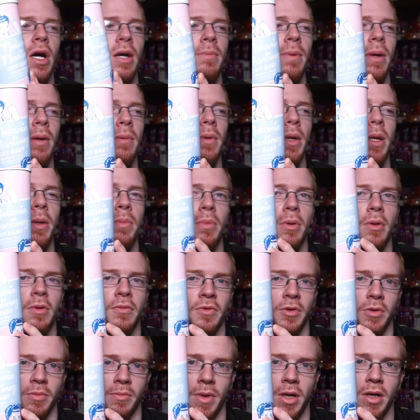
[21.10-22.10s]
Crybaby
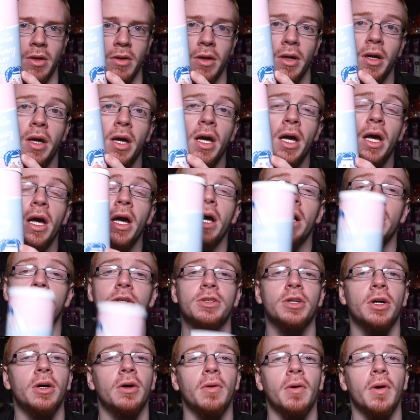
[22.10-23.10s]
Perfume Milk.
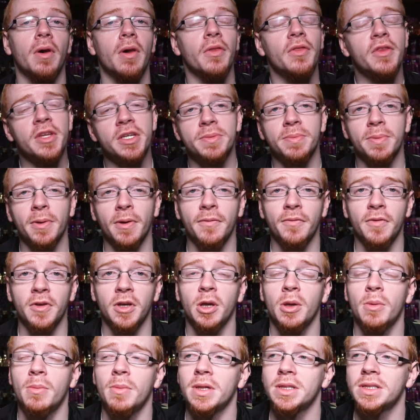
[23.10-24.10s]
So this
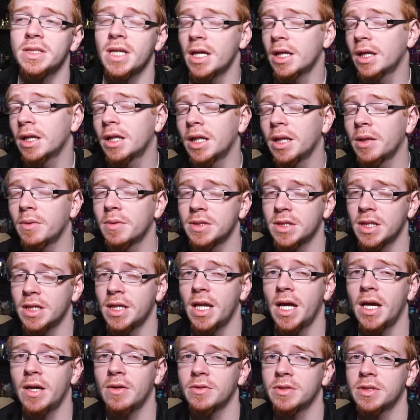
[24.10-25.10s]
perfume technically was
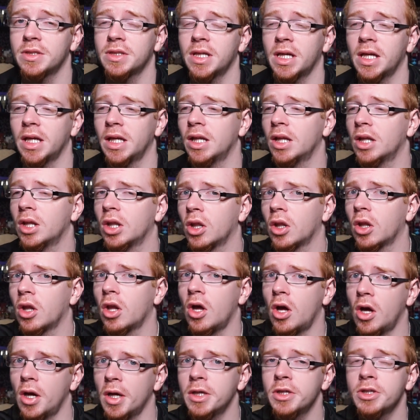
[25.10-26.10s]
announced and
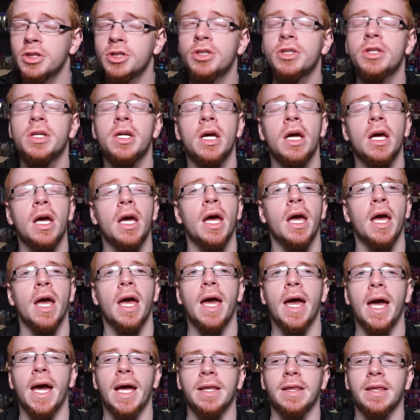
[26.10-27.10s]
launched
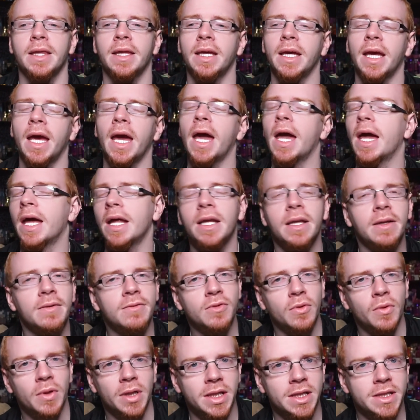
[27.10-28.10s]
at the end
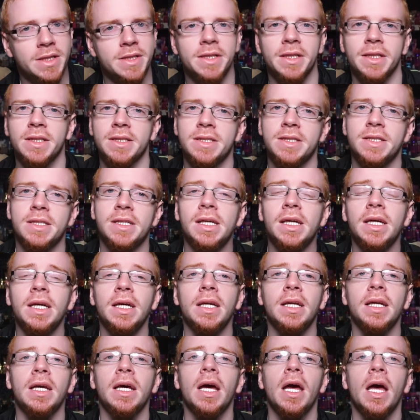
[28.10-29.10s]
of
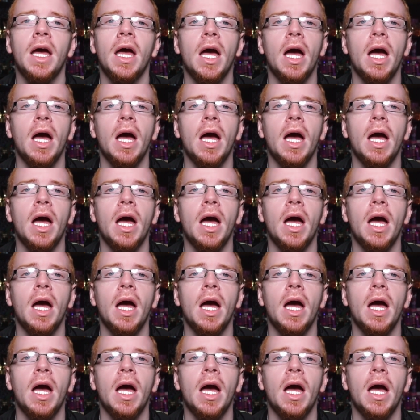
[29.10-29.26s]
2016,